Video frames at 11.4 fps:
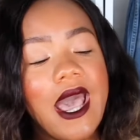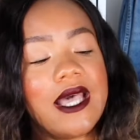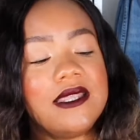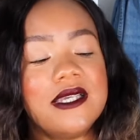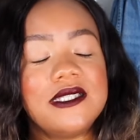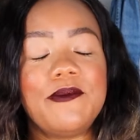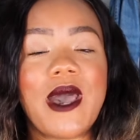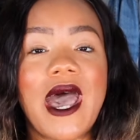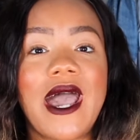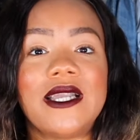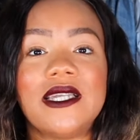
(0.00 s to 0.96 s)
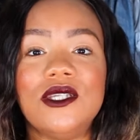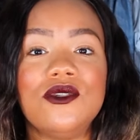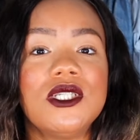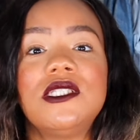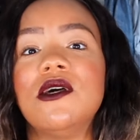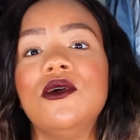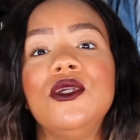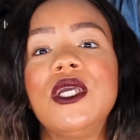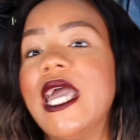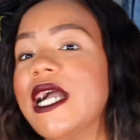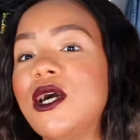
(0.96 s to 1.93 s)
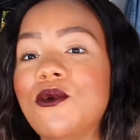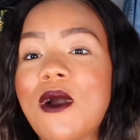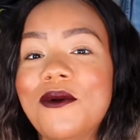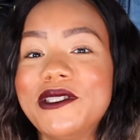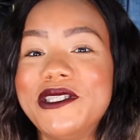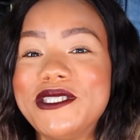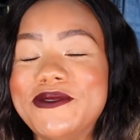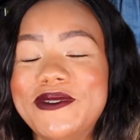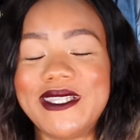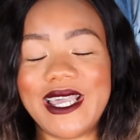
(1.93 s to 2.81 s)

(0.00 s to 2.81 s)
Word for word: And this bag, you just don't, you can't go wrong with this one.